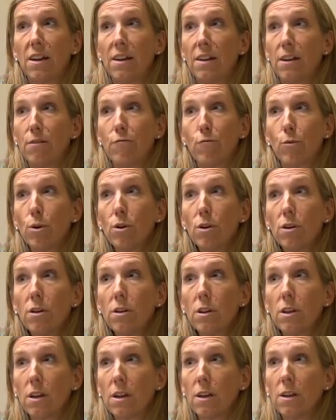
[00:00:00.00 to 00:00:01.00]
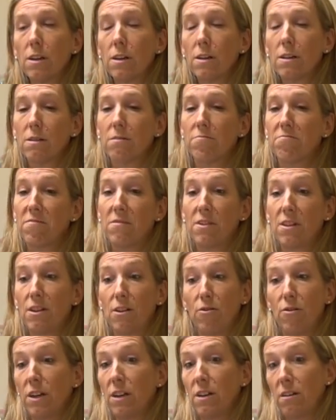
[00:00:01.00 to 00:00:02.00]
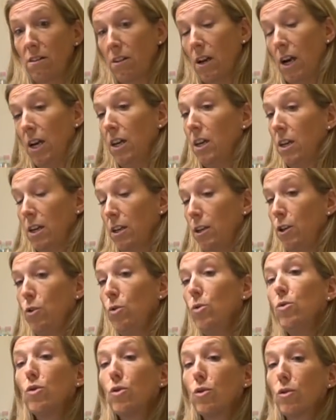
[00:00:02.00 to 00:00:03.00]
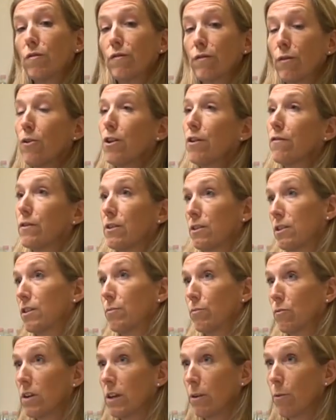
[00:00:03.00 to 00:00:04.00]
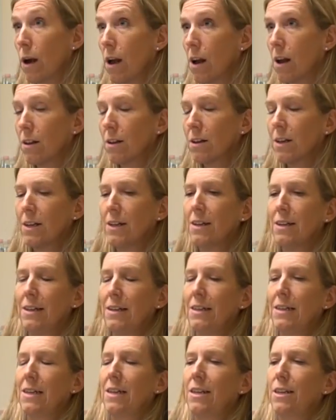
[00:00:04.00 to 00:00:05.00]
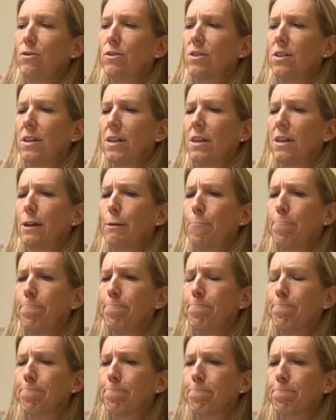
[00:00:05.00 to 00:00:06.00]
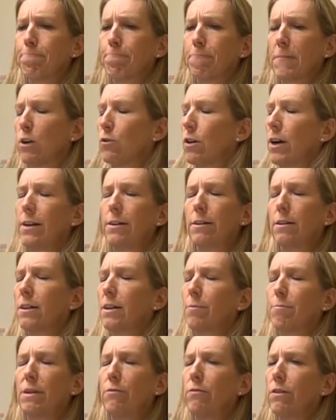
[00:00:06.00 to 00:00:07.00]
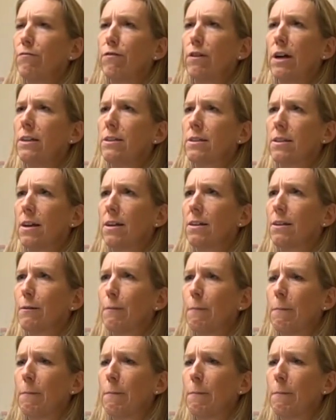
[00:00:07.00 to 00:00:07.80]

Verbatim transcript: a letter in Word, and you know, I can use your front office system really well. And he goes like, all right, let me rephrase that.